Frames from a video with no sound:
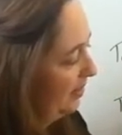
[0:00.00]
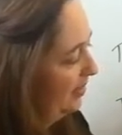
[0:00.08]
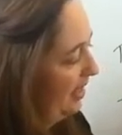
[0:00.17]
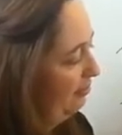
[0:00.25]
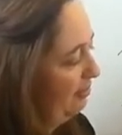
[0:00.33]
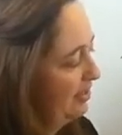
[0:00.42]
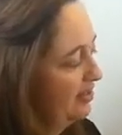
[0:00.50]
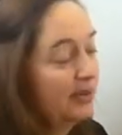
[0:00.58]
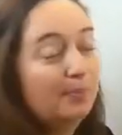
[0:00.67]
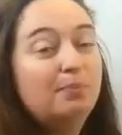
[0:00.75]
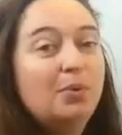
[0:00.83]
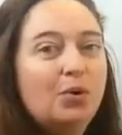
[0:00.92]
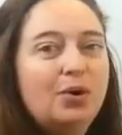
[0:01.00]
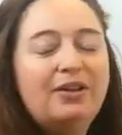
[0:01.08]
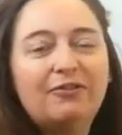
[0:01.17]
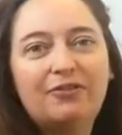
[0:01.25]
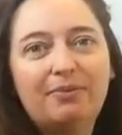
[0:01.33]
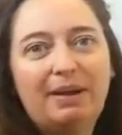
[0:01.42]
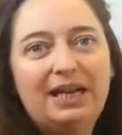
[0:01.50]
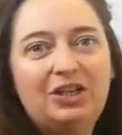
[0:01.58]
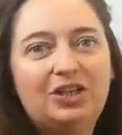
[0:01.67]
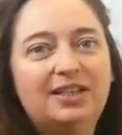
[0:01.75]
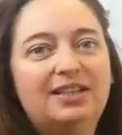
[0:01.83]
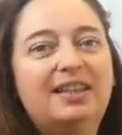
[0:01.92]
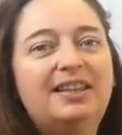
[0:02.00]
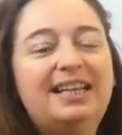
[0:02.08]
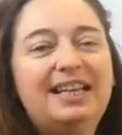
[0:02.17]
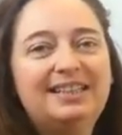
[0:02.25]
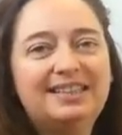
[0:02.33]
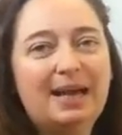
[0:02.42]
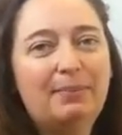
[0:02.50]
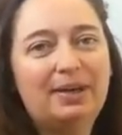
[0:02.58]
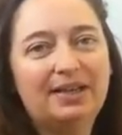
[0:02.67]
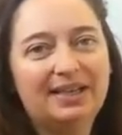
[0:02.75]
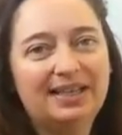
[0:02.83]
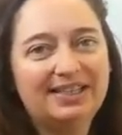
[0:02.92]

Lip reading: there is some more information that the examiner